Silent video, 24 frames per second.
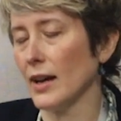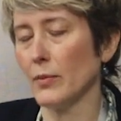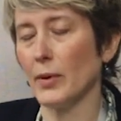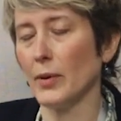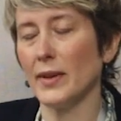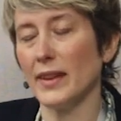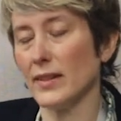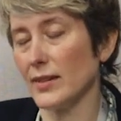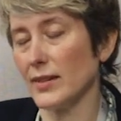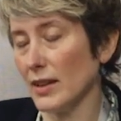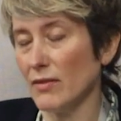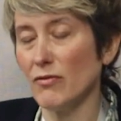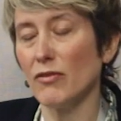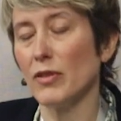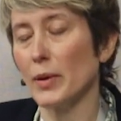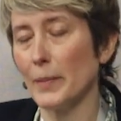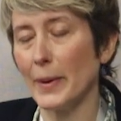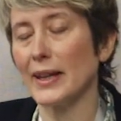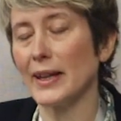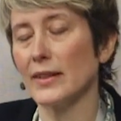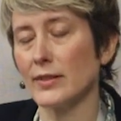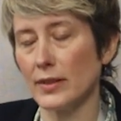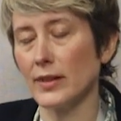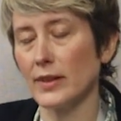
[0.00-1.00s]
when there's
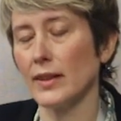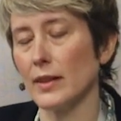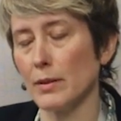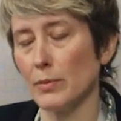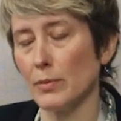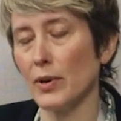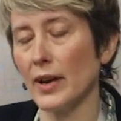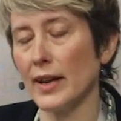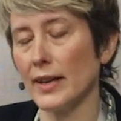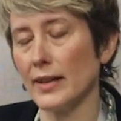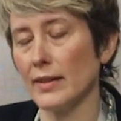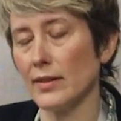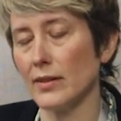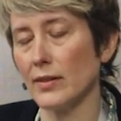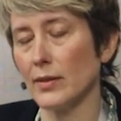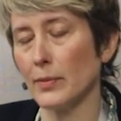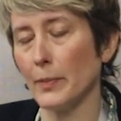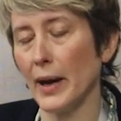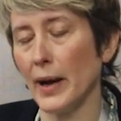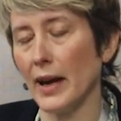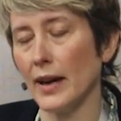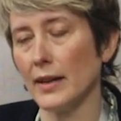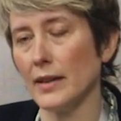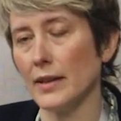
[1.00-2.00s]
inflammation in the brain and
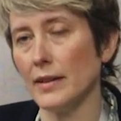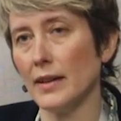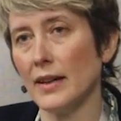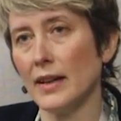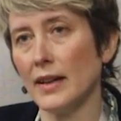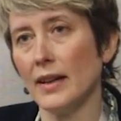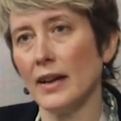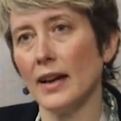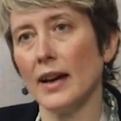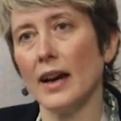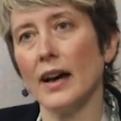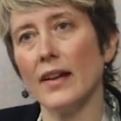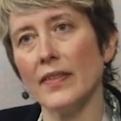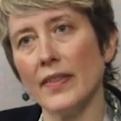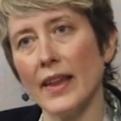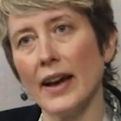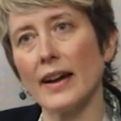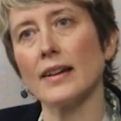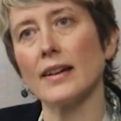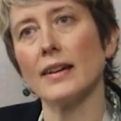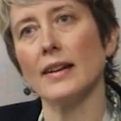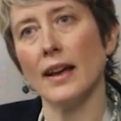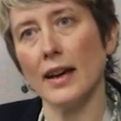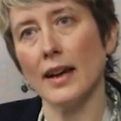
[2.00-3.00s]
spine. And
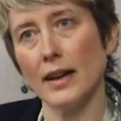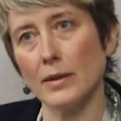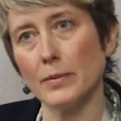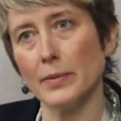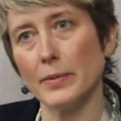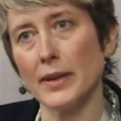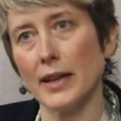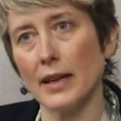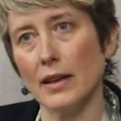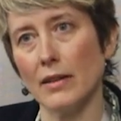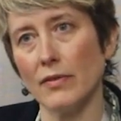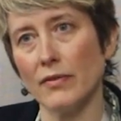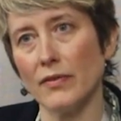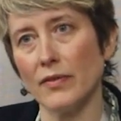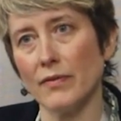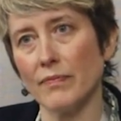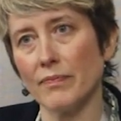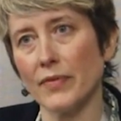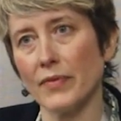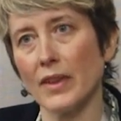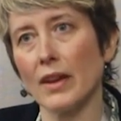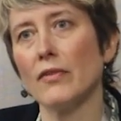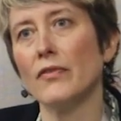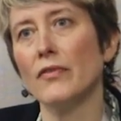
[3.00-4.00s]
that can help give
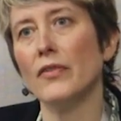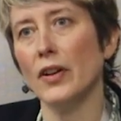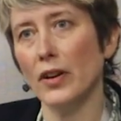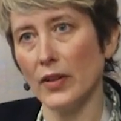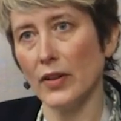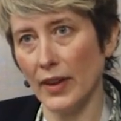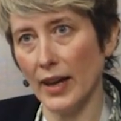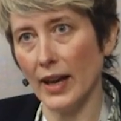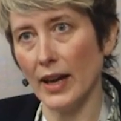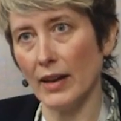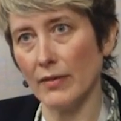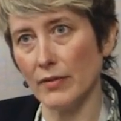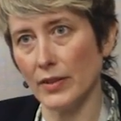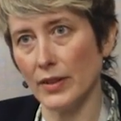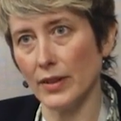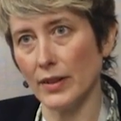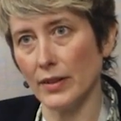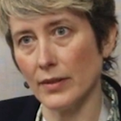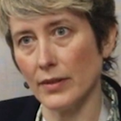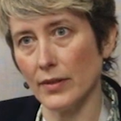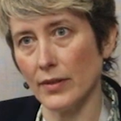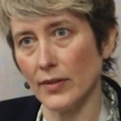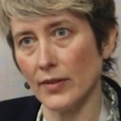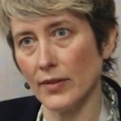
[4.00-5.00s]
further
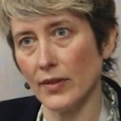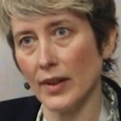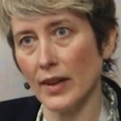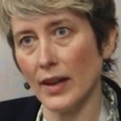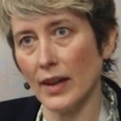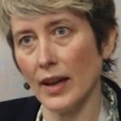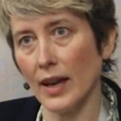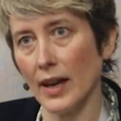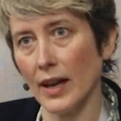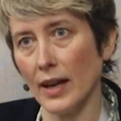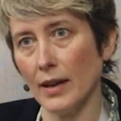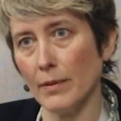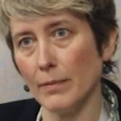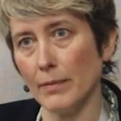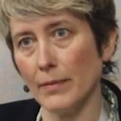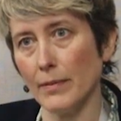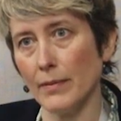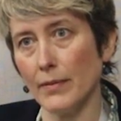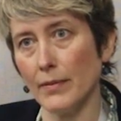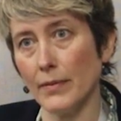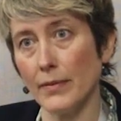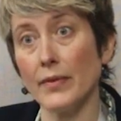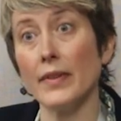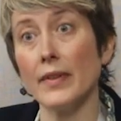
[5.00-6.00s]
evidence
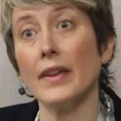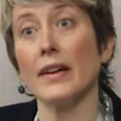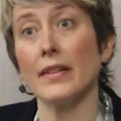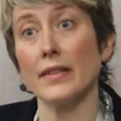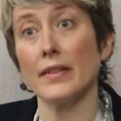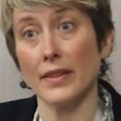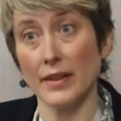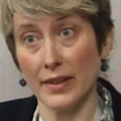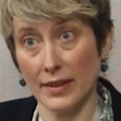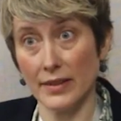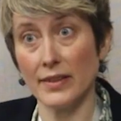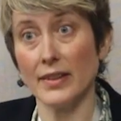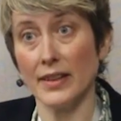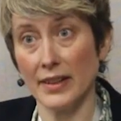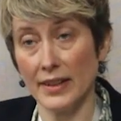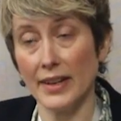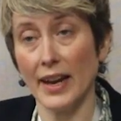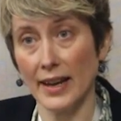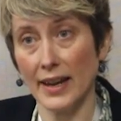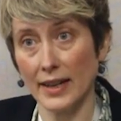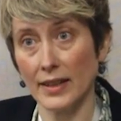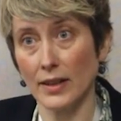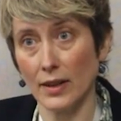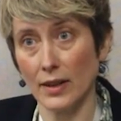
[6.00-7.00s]
that the
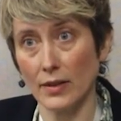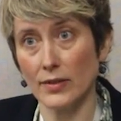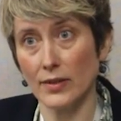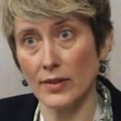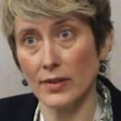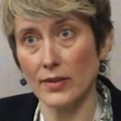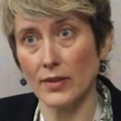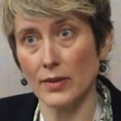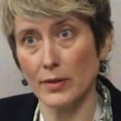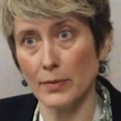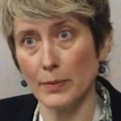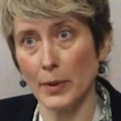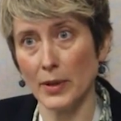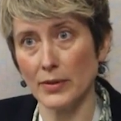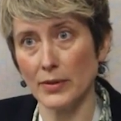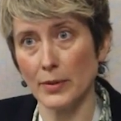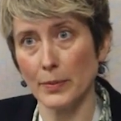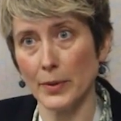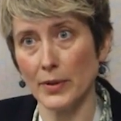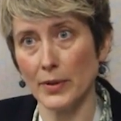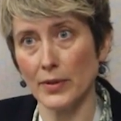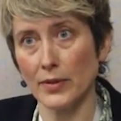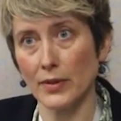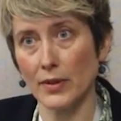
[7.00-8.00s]
diagnosis is
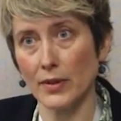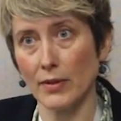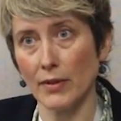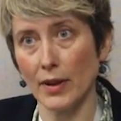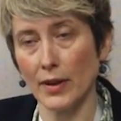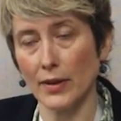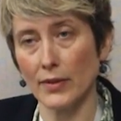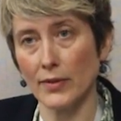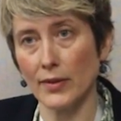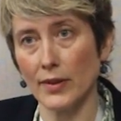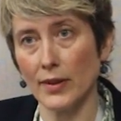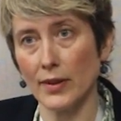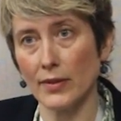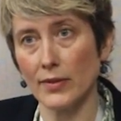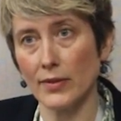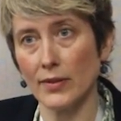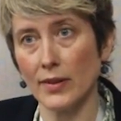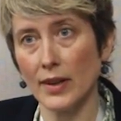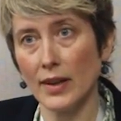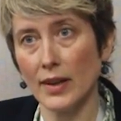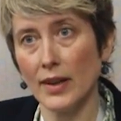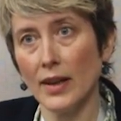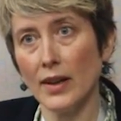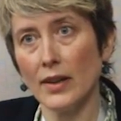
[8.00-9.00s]
multiple
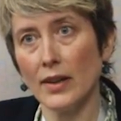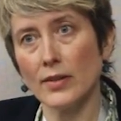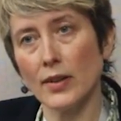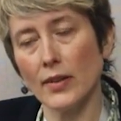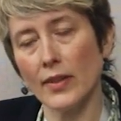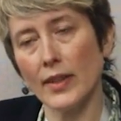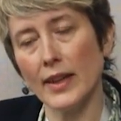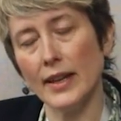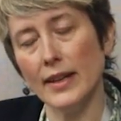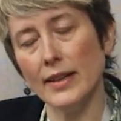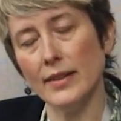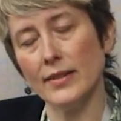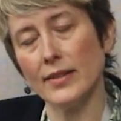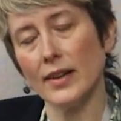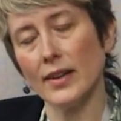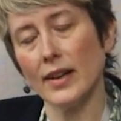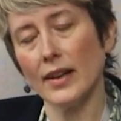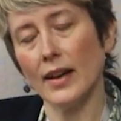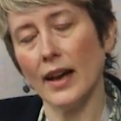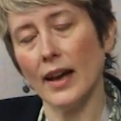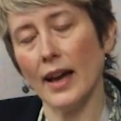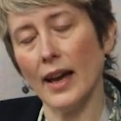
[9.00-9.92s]
sclerosis. So these